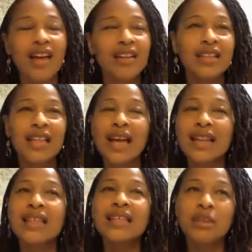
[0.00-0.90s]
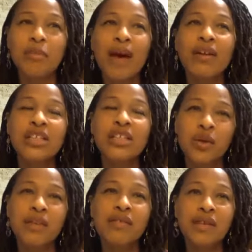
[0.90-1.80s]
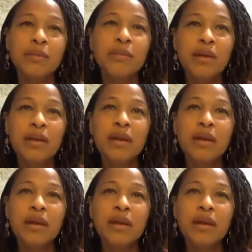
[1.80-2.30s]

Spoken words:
a lot of things about each one of them,